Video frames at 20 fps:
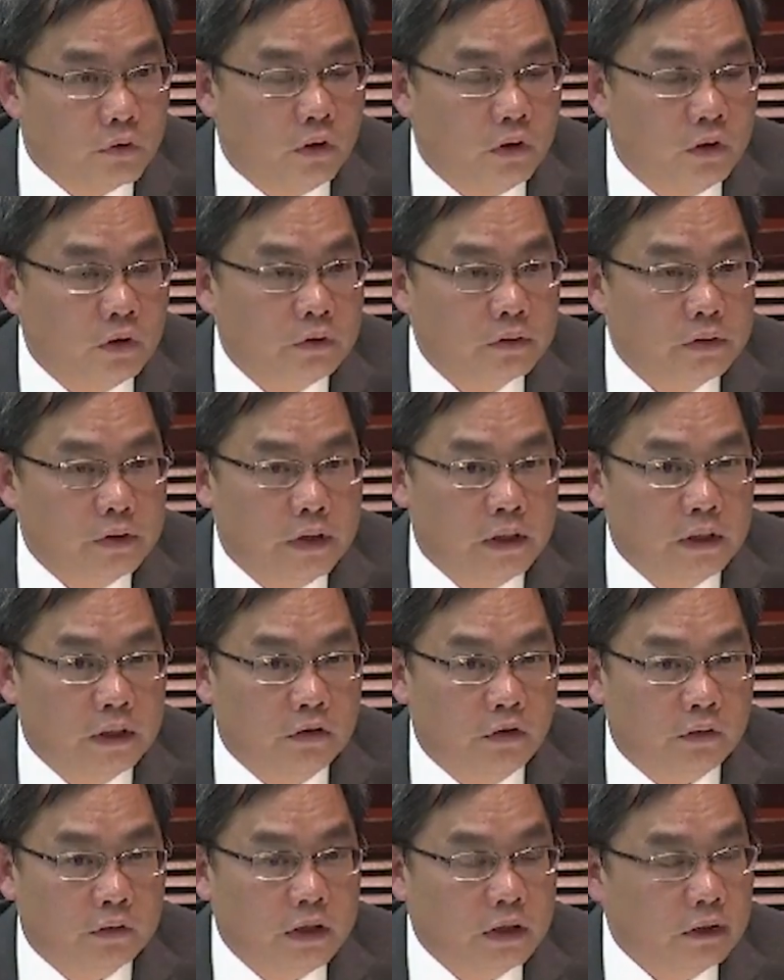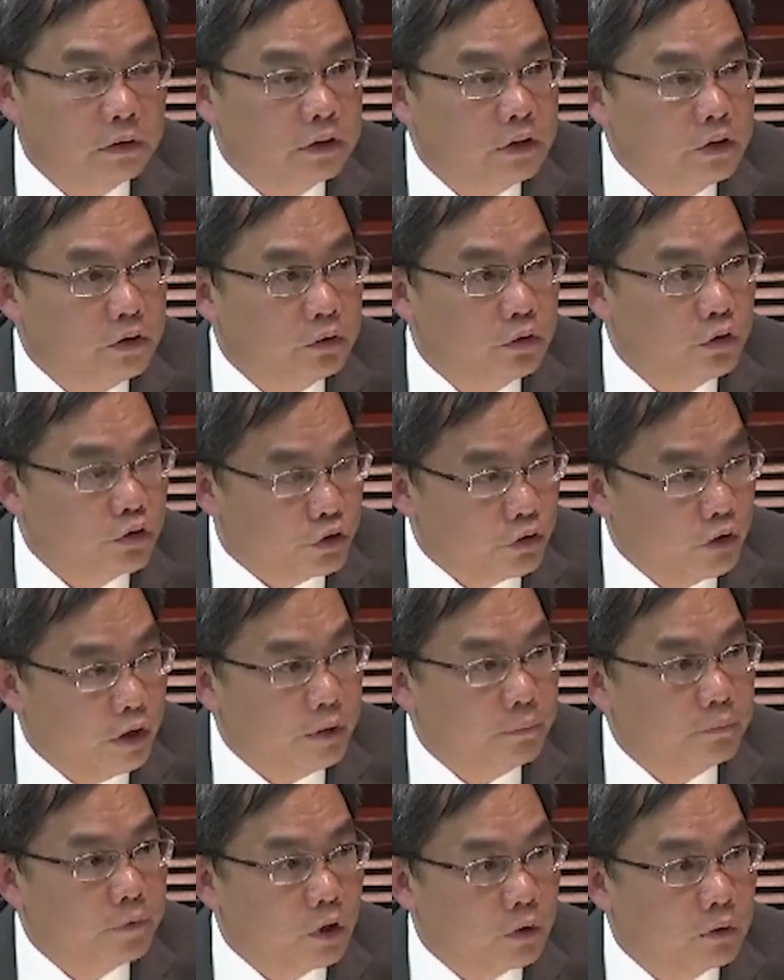uh, defense. And
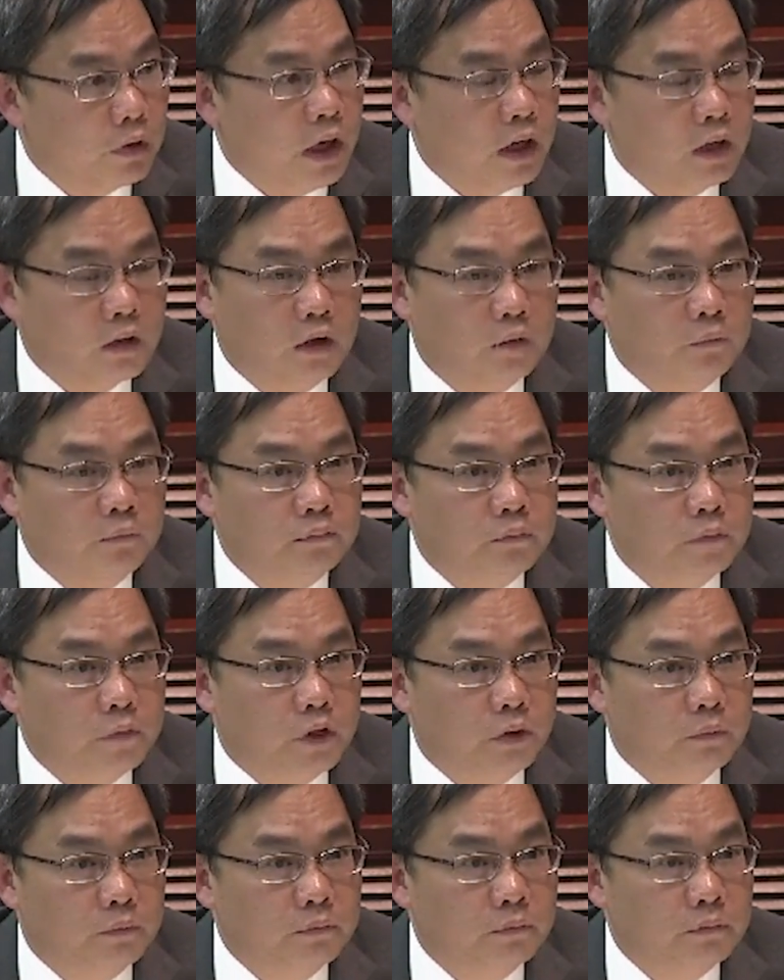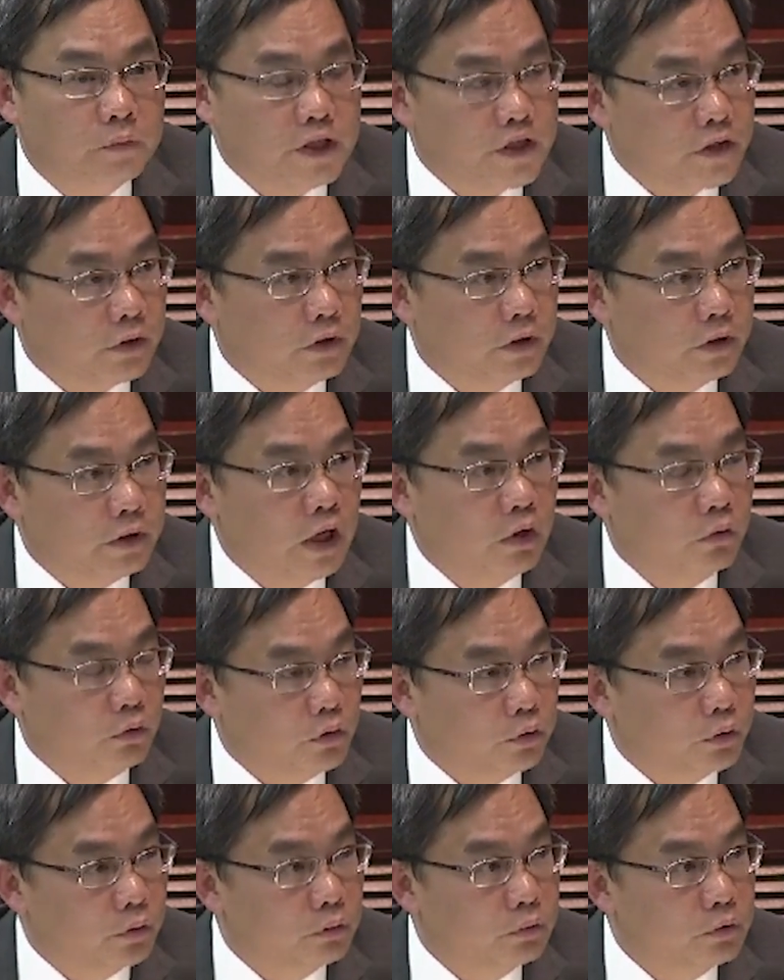um, indeed, if you think that uh, you
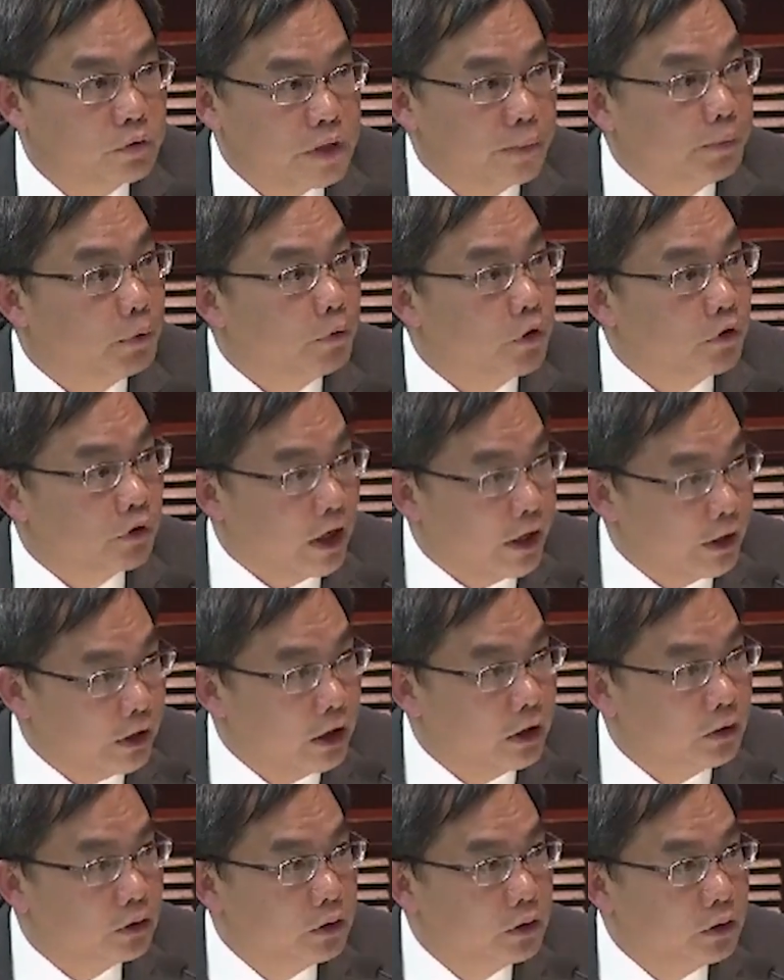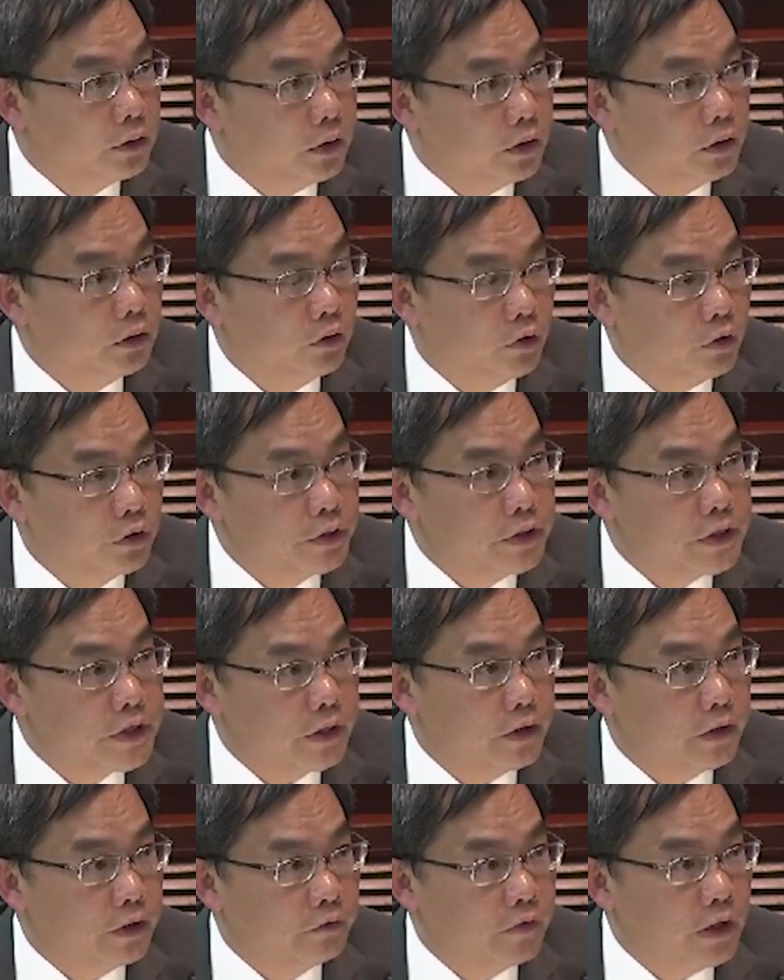cannot deal with it uh, through that mechanism,
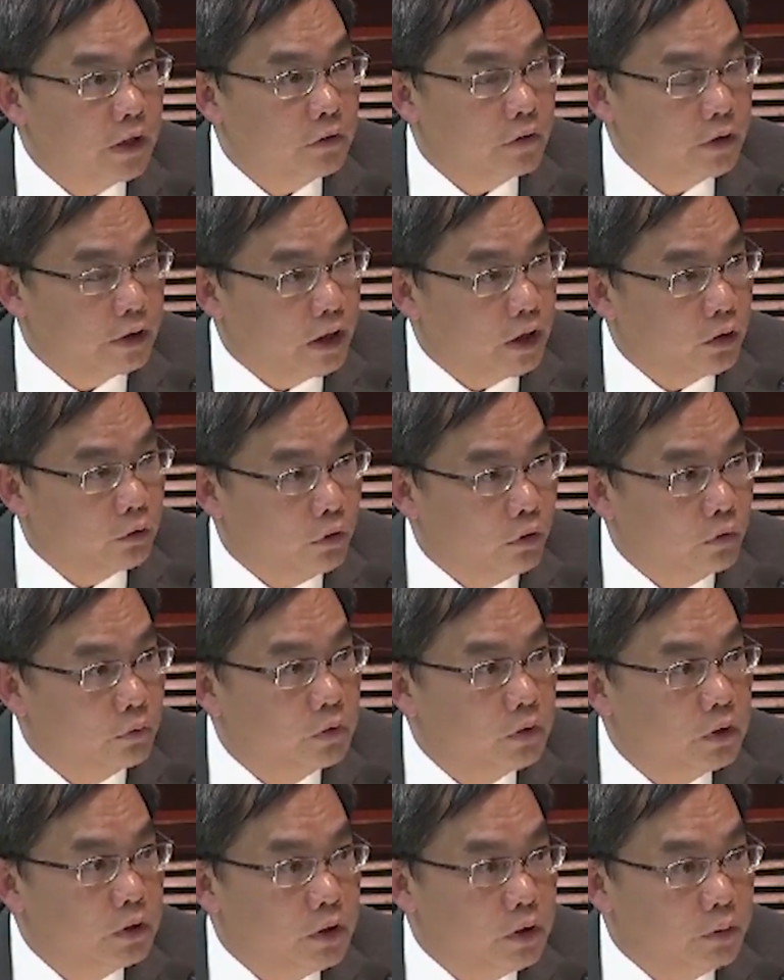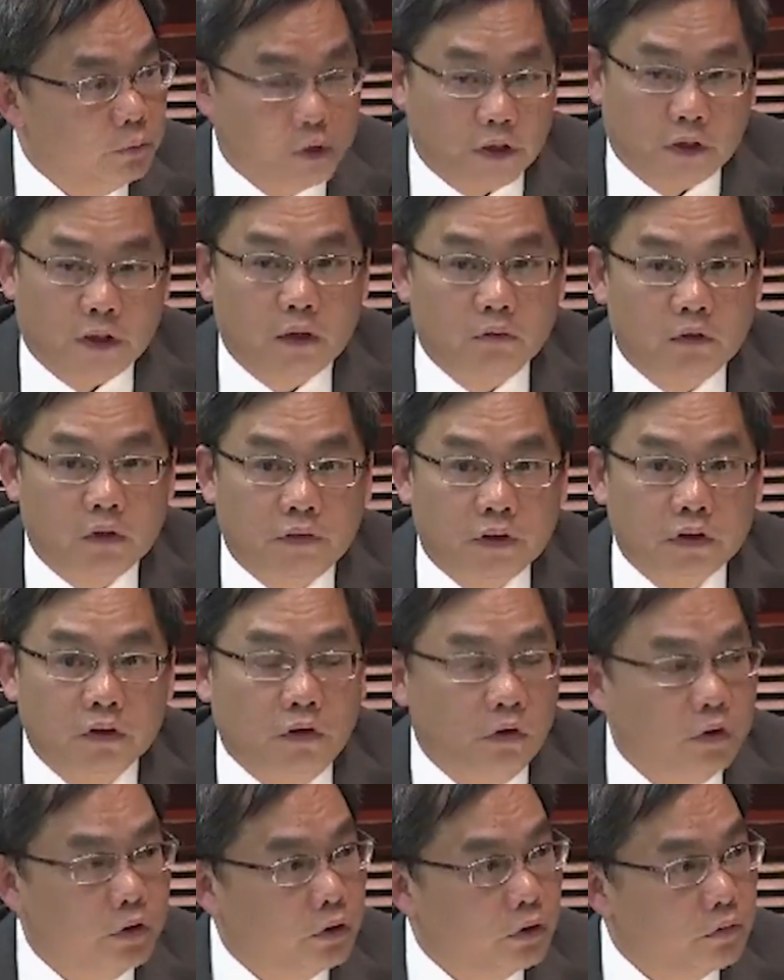then of course we do have an
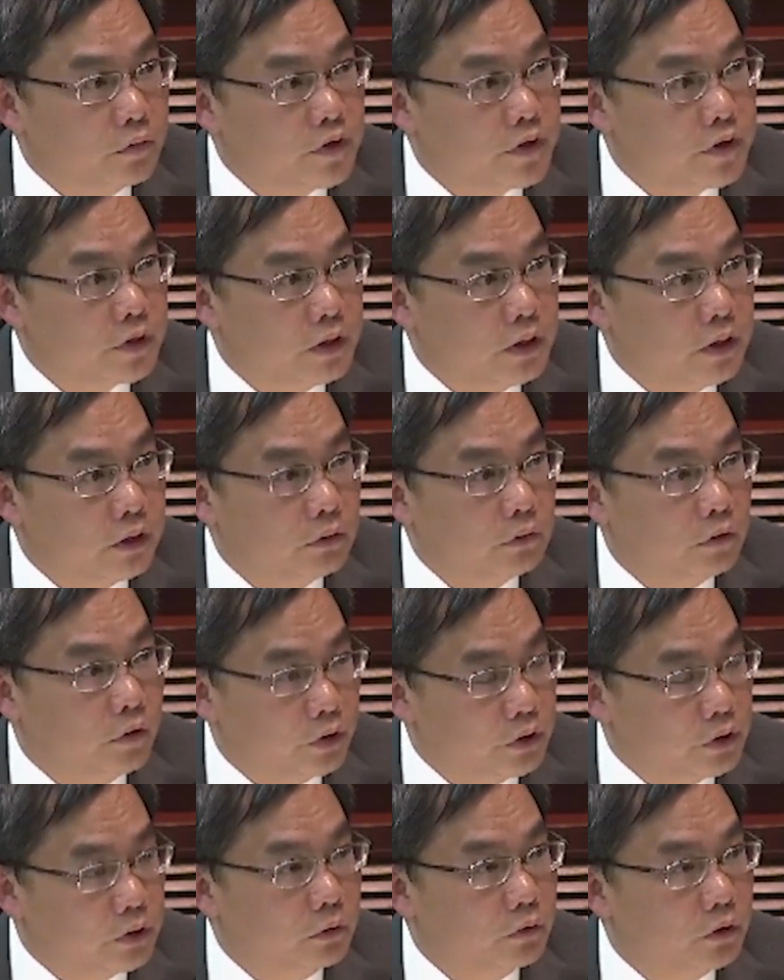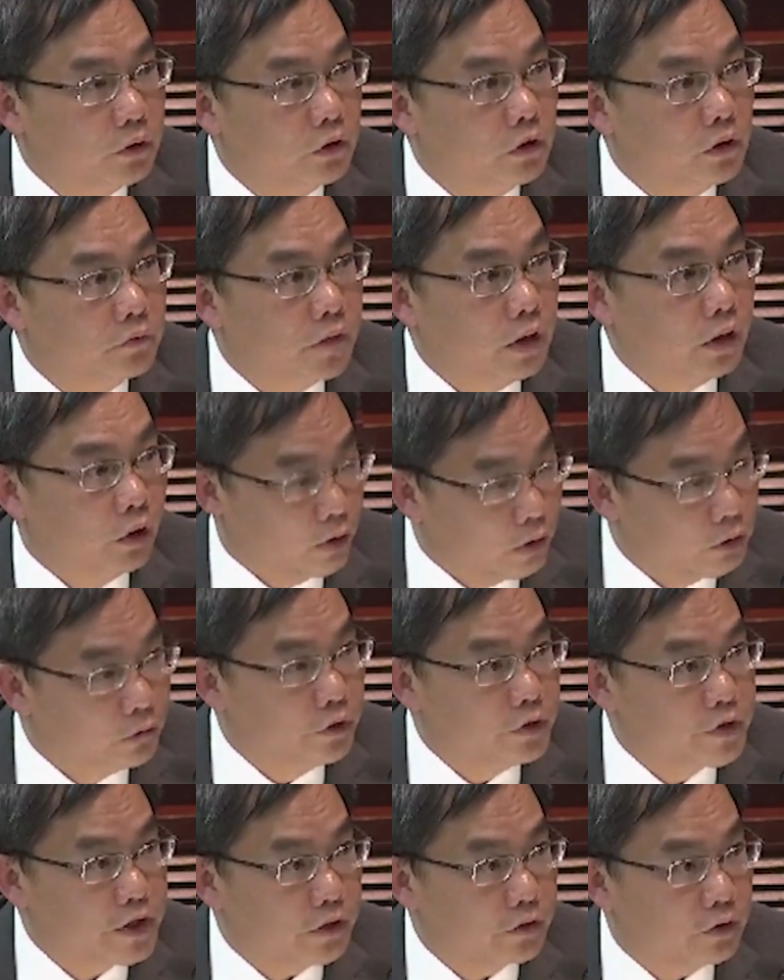unshakable responsibility. You can come to
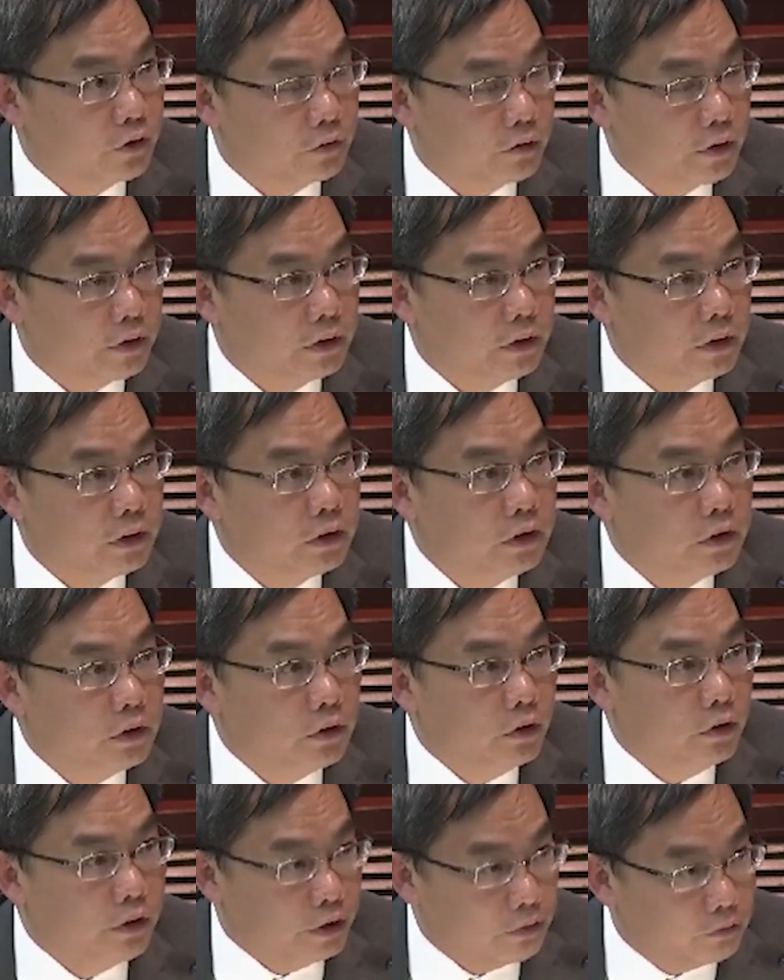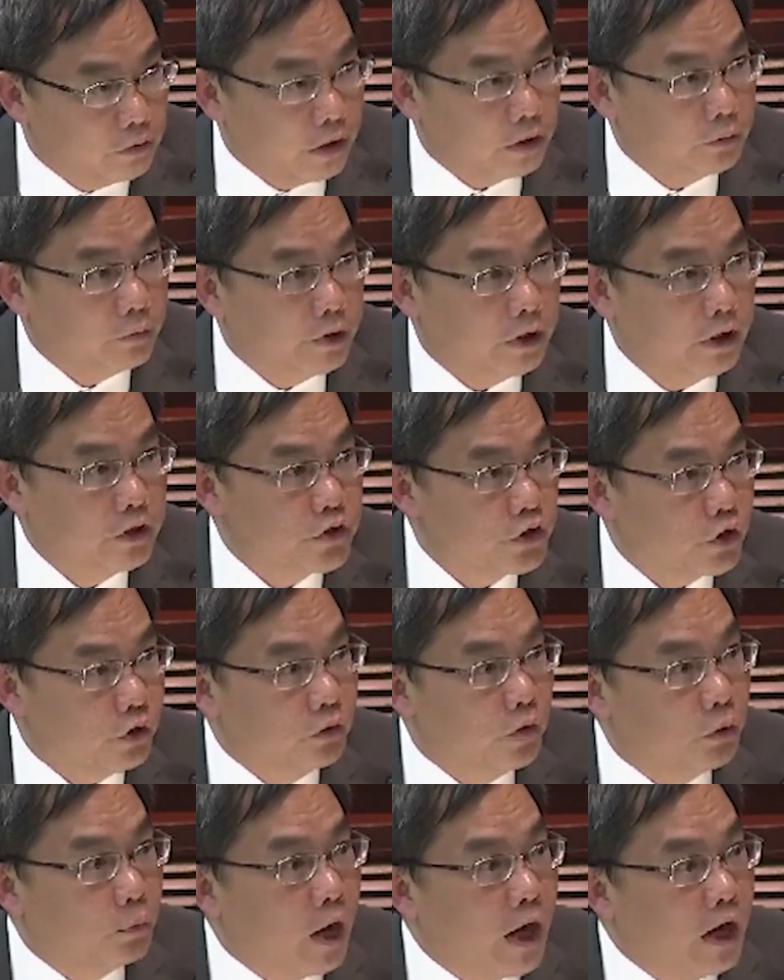our education officers in the
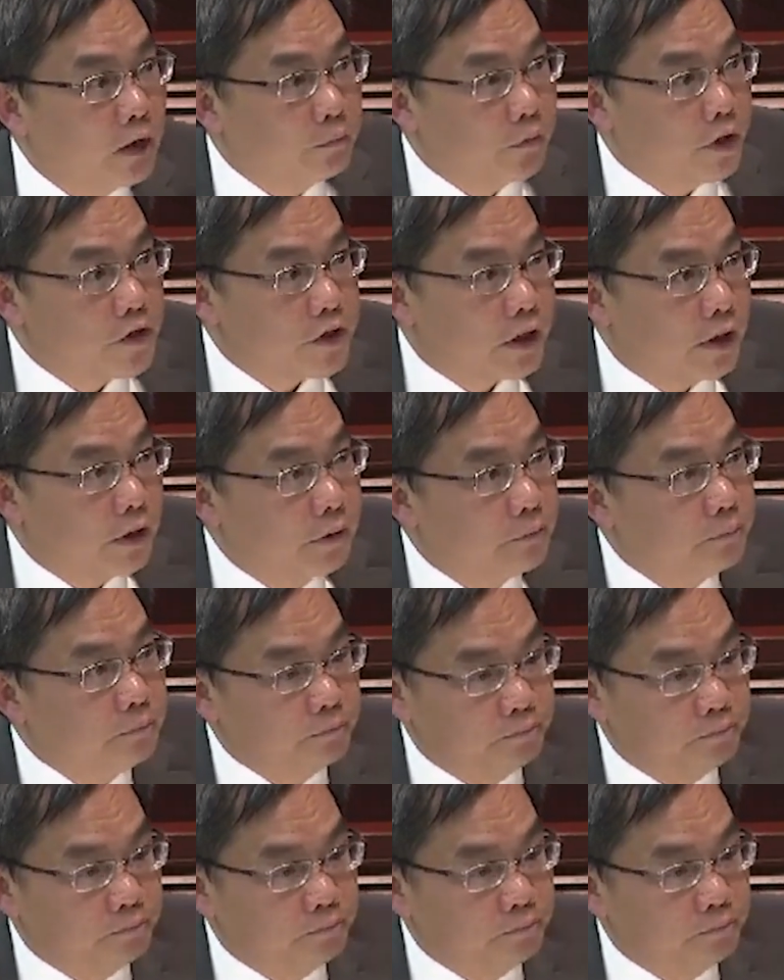district and uh, we